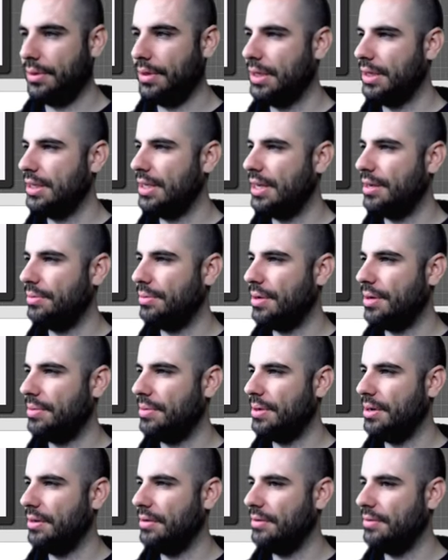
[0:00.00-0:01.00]
Is that a
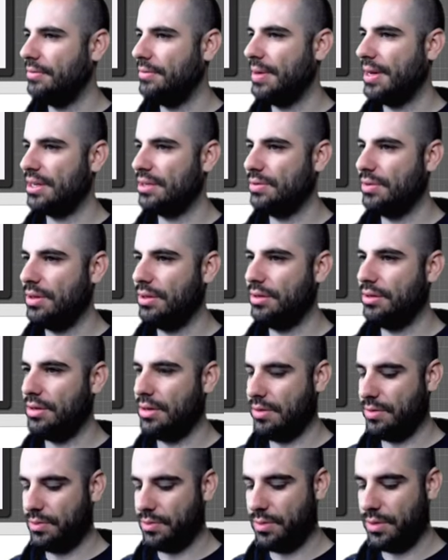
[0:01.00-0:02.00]
property of max width? No,
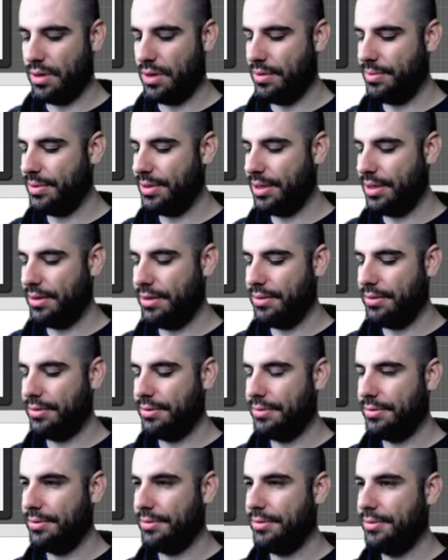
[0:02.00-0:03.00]
it's 100%. And
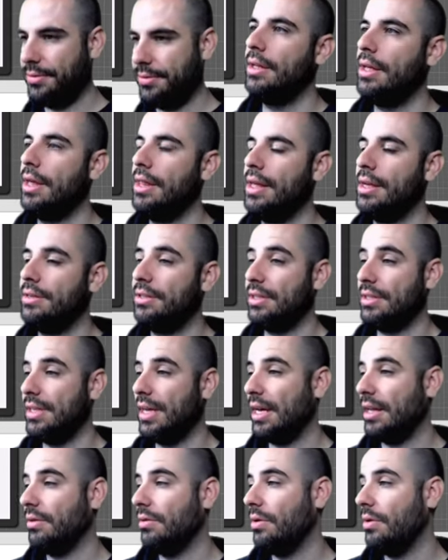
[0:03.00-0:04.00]
that was
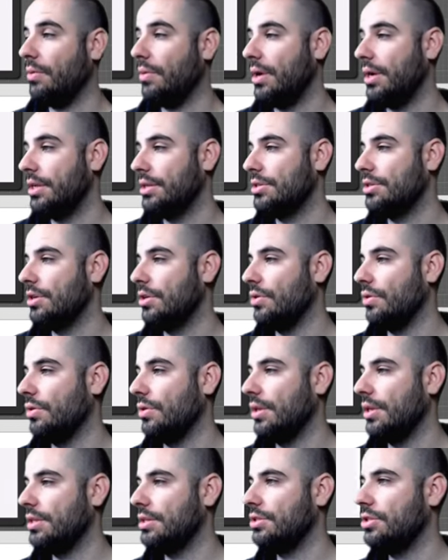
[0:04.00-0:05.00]
exactly what we wanted. So
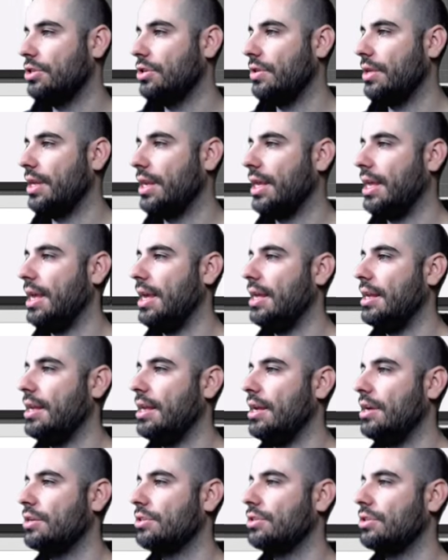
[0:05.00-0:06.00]
let's show that again.
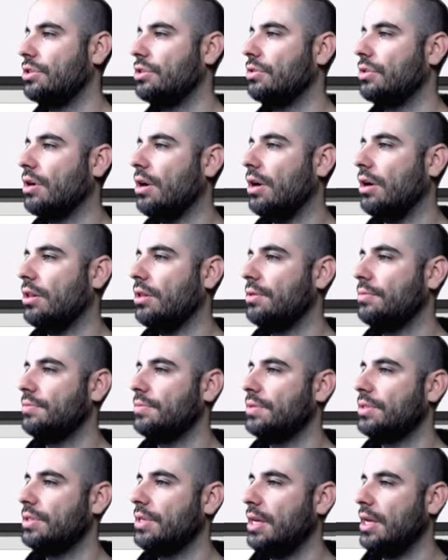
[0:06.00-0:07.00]
Here's the two
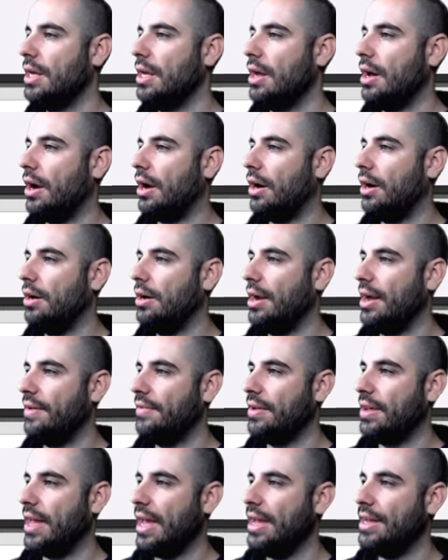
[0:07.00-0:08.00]
columns. Our
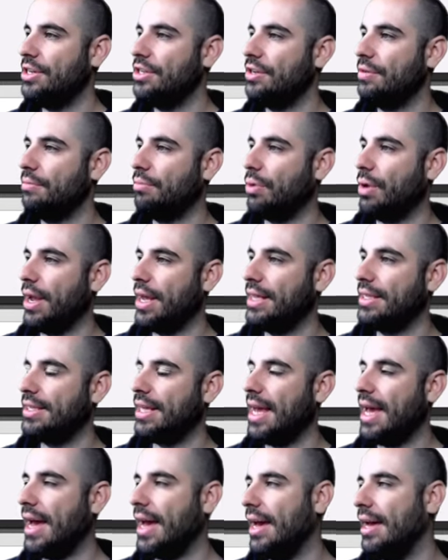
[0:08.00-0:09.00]
navigation breaks
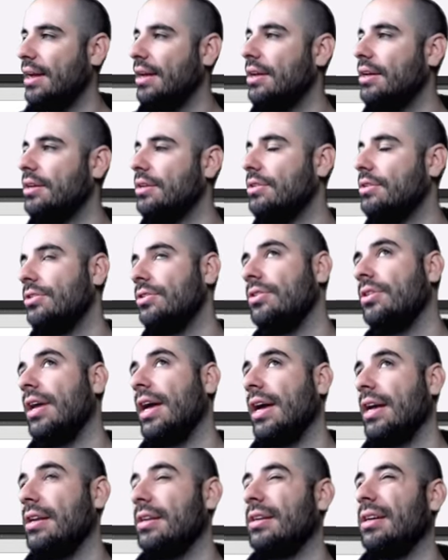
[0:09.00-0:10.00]
at
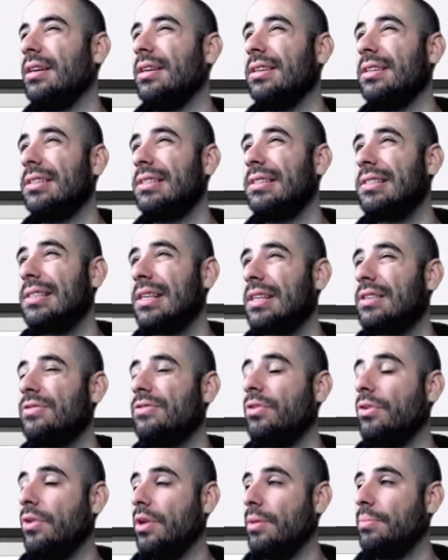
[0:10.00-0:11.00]
at uh,
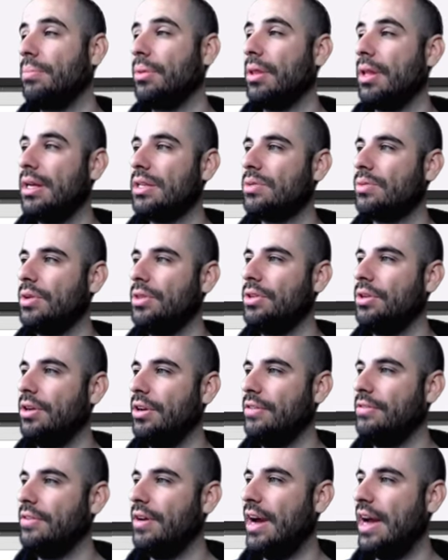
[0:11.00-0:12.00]
640 plus
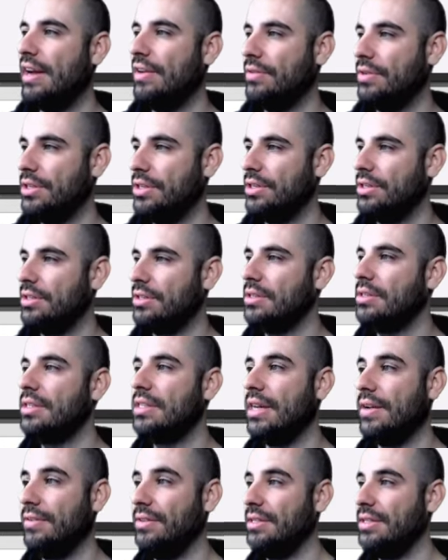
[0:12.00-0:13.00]
135, which is
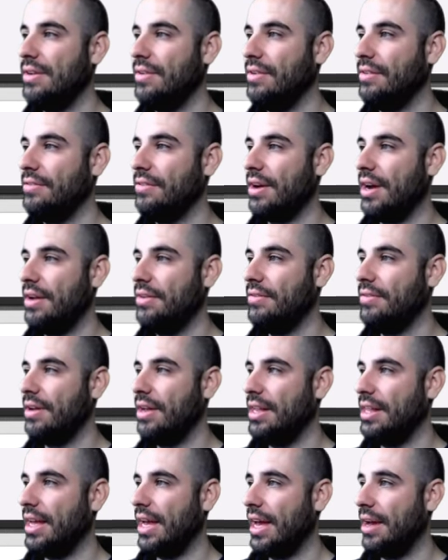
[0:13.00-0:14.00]
775,
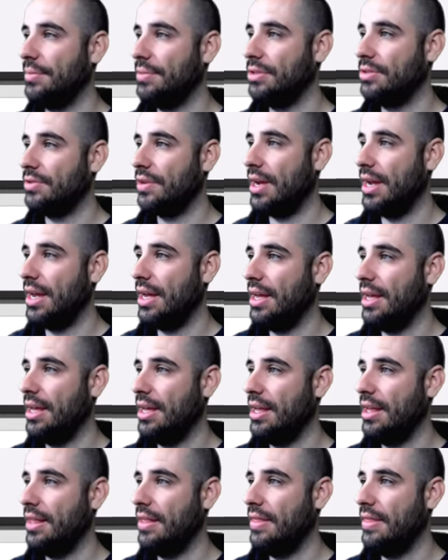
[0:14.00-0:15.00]
and that happens right
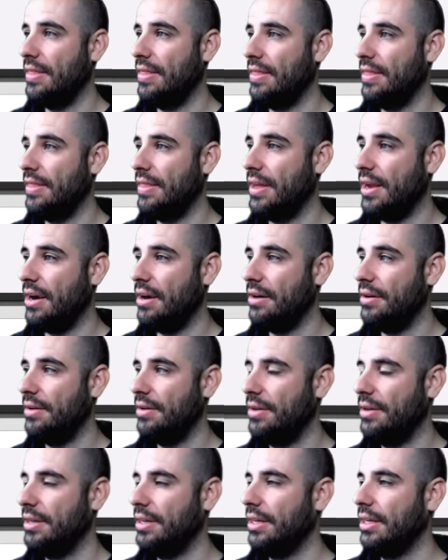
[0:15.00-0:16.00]
there.
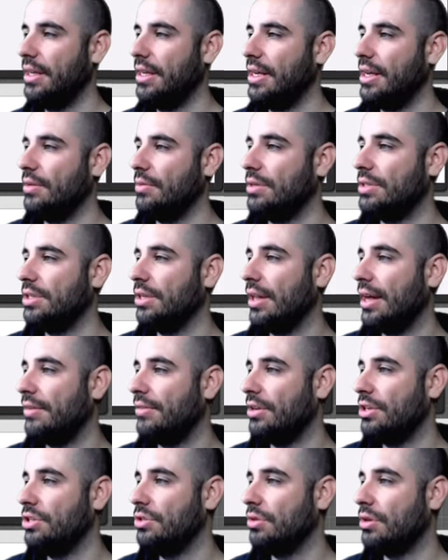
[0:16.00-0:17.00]
We still have
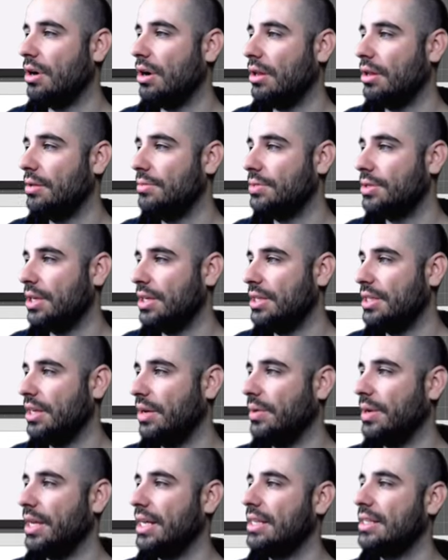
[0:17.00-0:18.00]
our two columns until
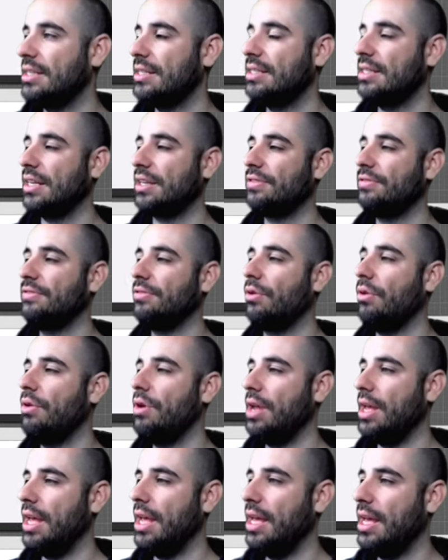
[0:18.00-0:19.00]
we get to
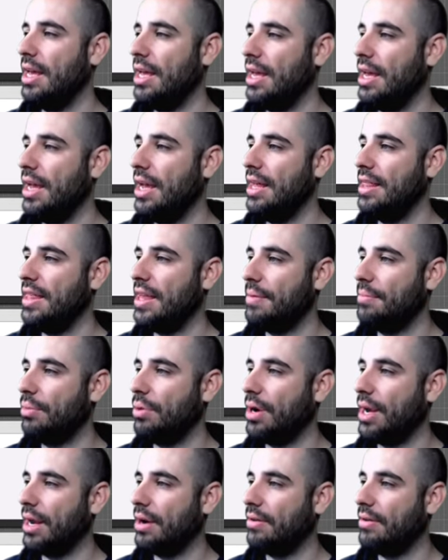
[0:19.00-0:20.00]
640, and they
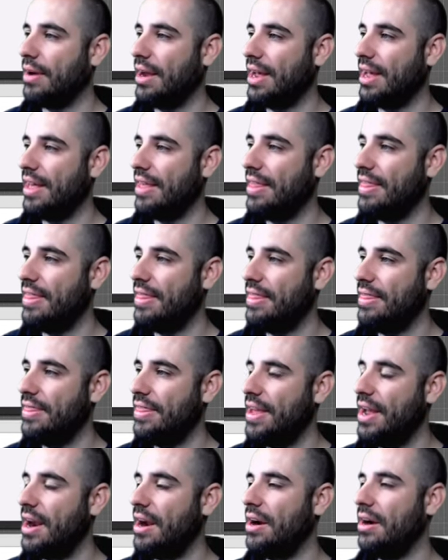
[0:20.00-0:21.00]
break right
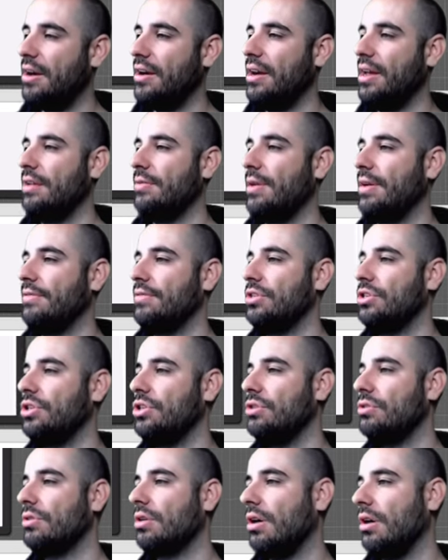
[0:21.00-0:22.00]
there, and we have
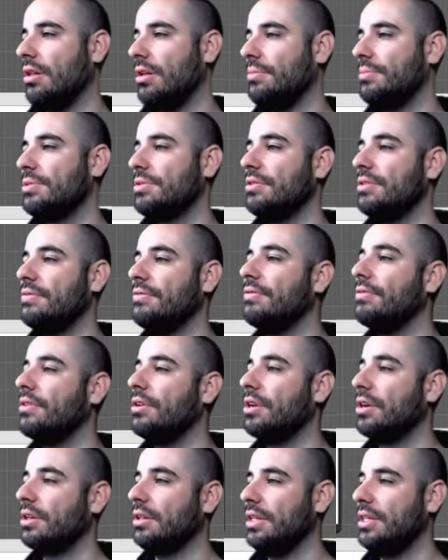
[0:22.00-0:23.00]
two columns
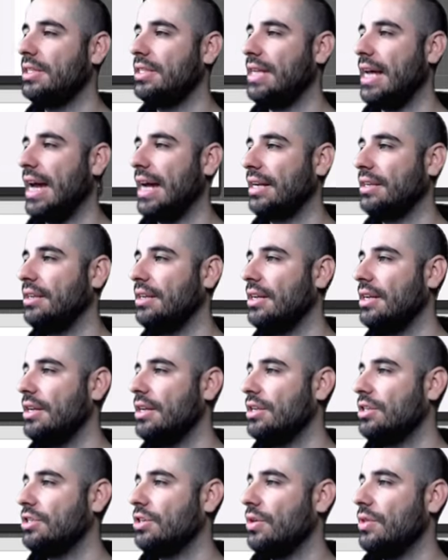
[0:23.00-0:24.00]
vertically stacked.
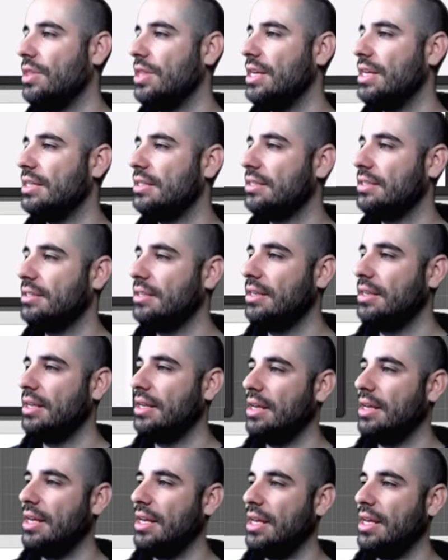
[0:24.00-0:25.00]
So this
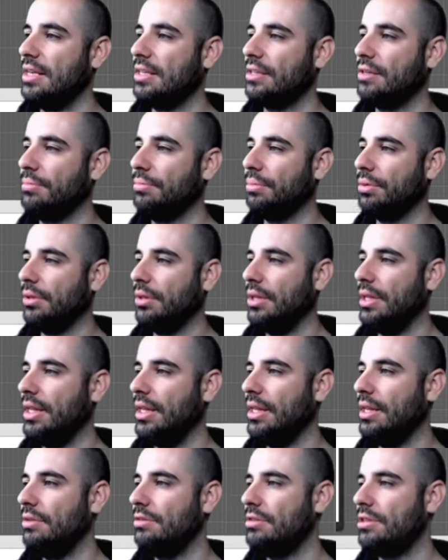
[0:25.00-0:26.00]
is
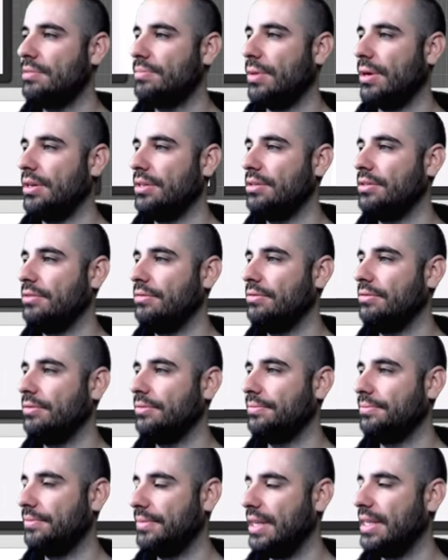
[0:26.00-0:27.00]
completely responsive.
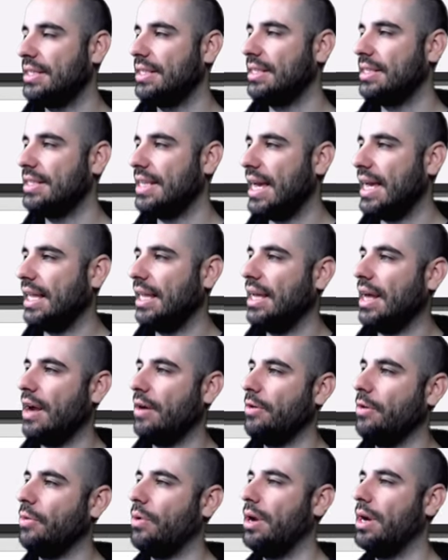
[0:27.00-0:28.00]
That's exactly how
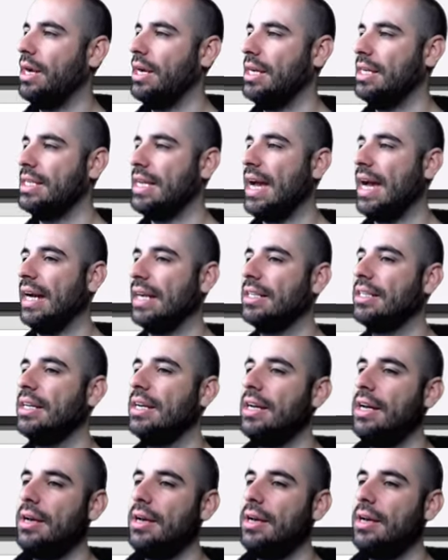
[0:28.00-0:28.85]
we wanted it to act.